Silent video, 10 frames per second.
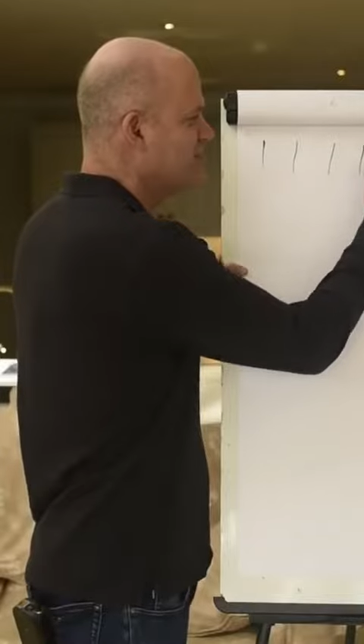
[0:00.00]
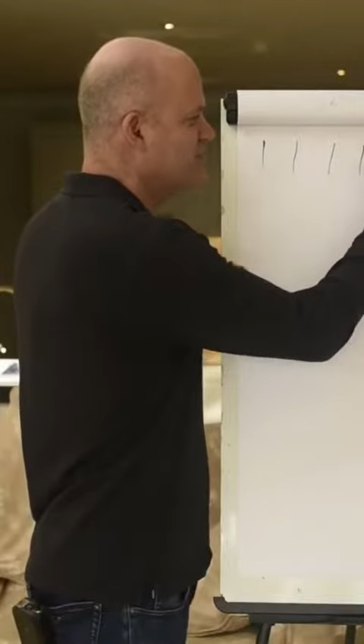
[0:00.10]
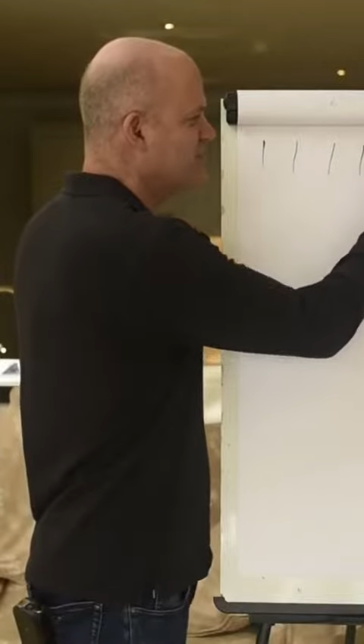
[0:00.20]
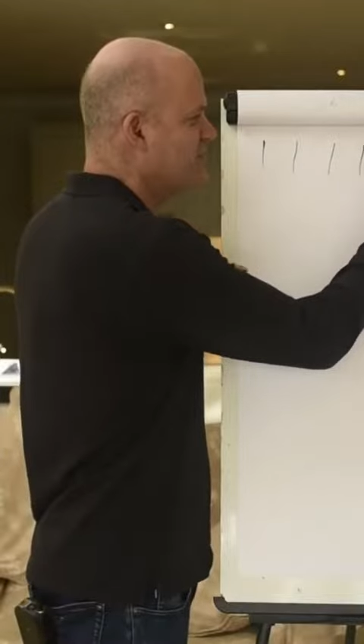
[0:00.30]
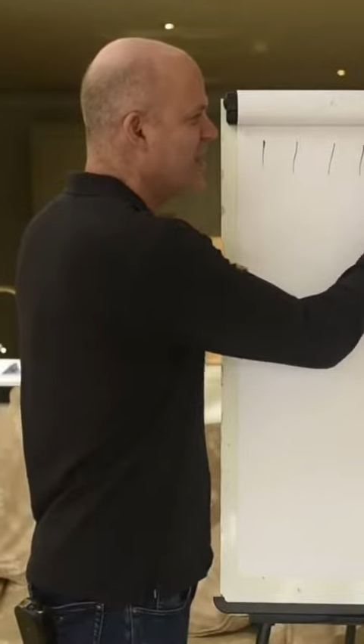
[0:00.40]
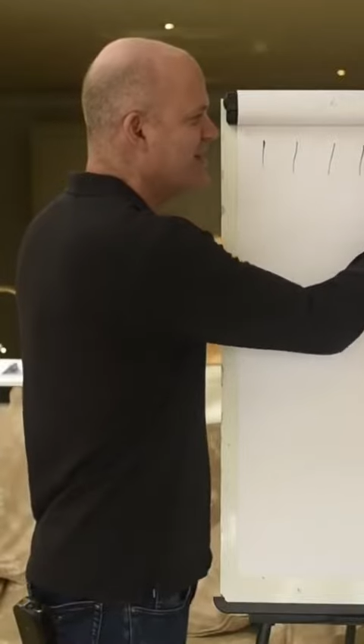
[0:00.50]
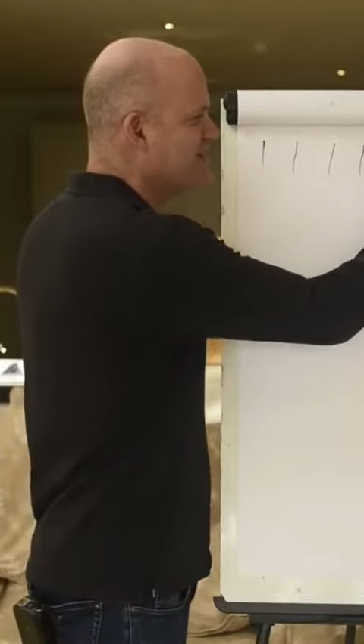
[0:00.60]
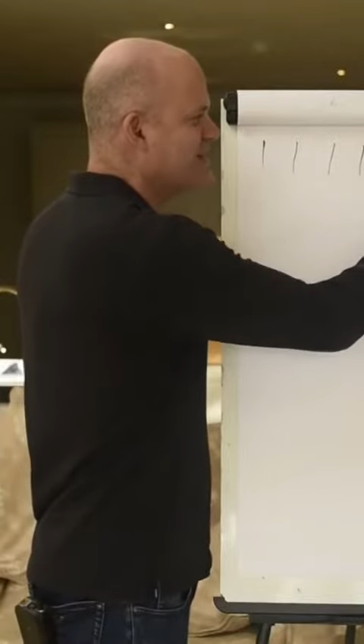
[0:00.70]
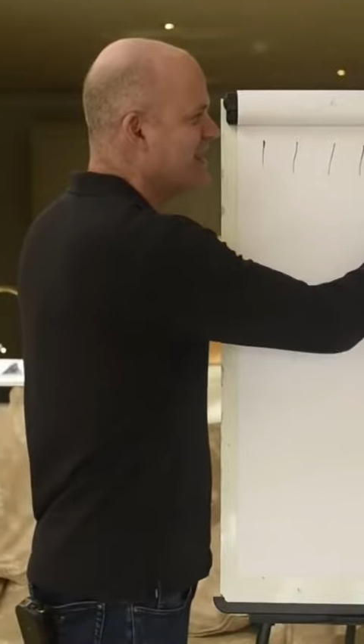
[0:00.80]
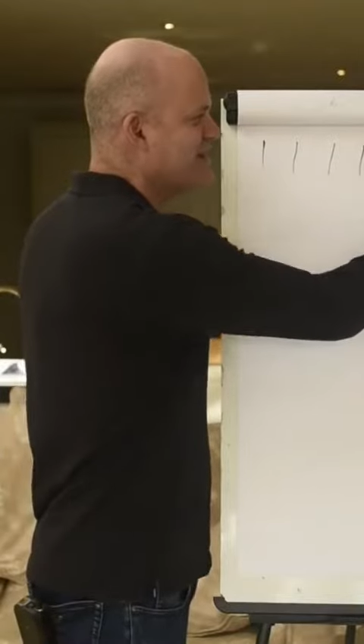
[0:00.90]
Thursday,
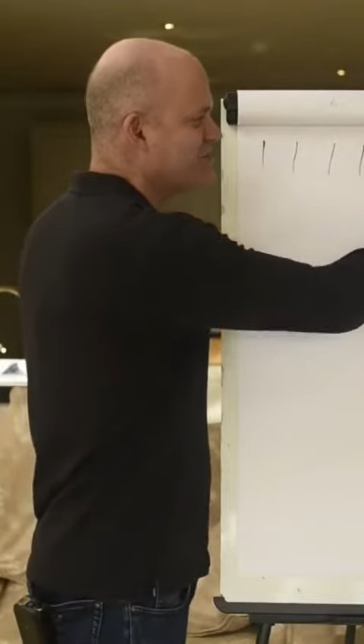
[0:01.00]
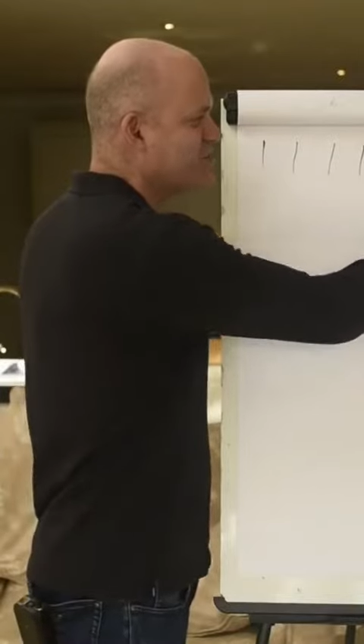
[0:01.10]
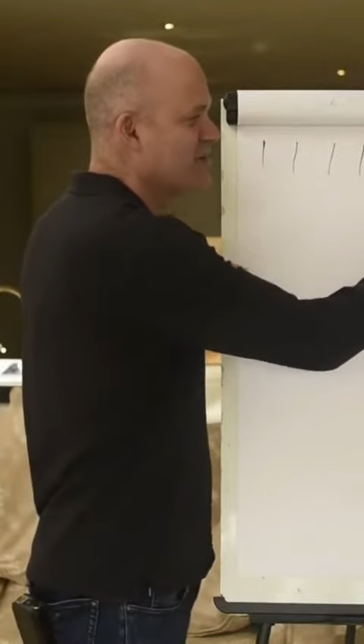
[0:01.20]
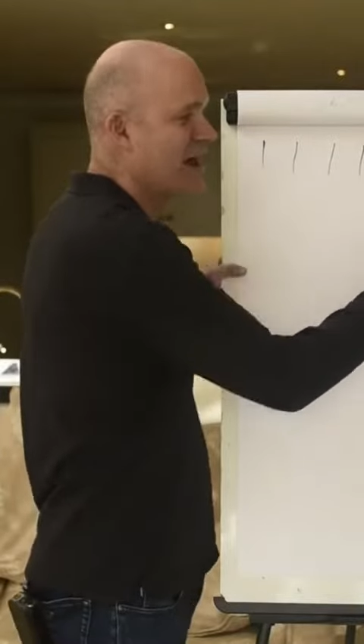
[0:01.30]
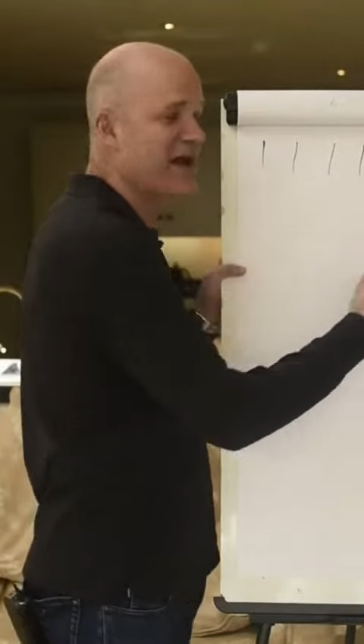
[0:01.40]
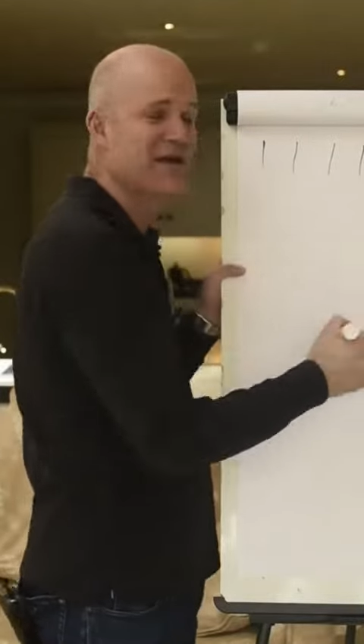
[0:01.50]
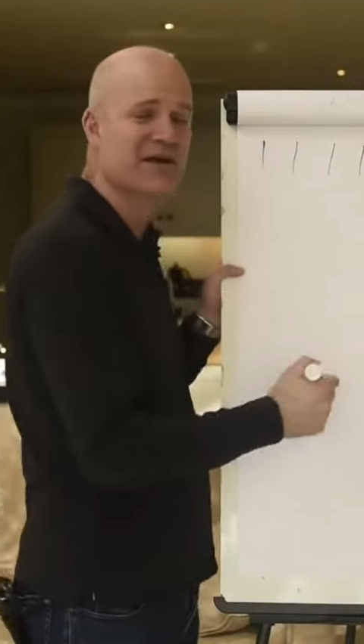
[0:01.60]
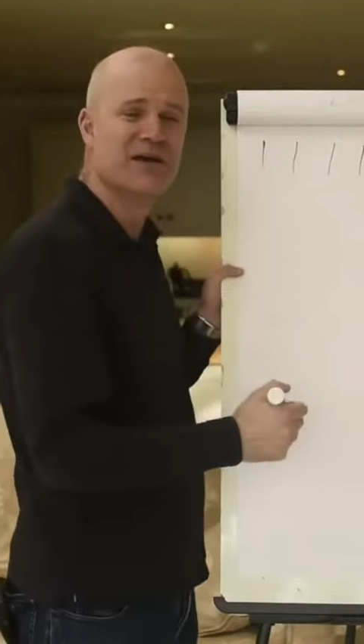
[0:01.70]
Friday, Saturday, Sunday,